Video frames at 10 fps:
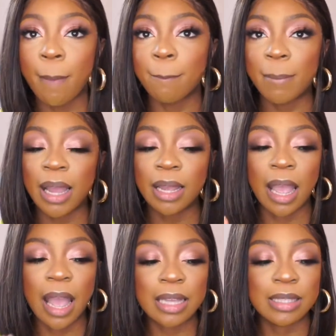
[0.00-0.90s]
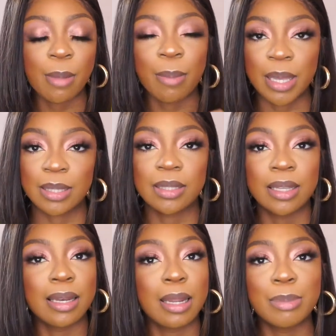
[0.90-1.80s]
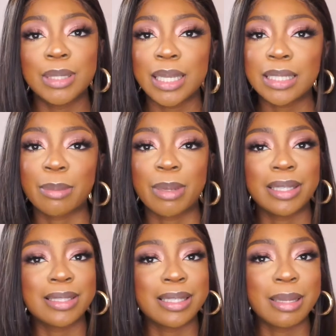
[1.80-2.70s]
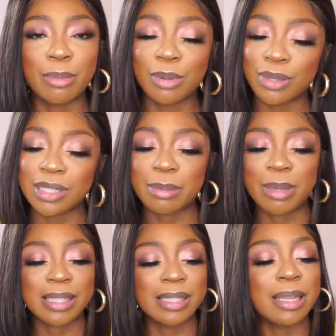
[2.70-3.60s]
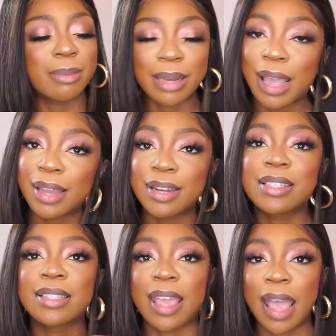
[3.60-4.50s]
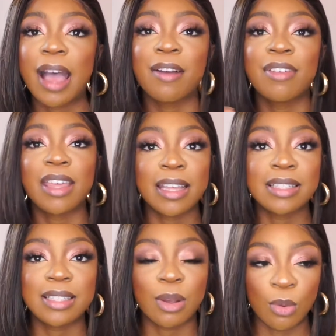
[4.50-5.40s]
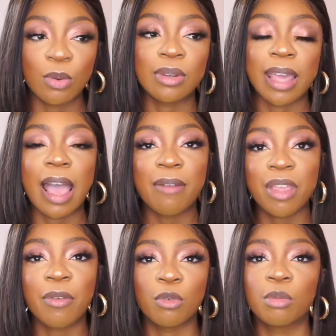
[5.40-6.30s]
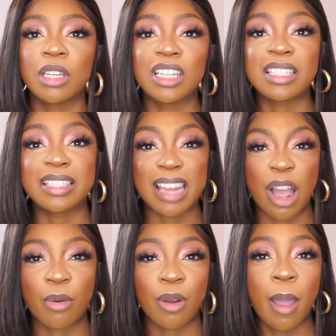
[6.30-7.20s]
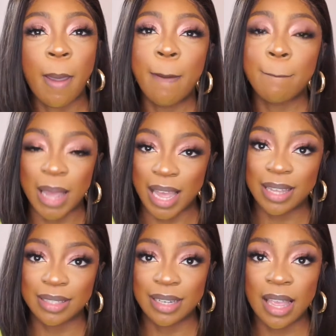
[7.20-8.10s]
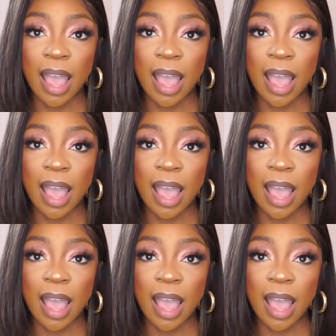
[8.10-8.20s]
MAC has the best lipsticks, the best lip gloss, the best lip liners. They have it all. They have their formulas down pat.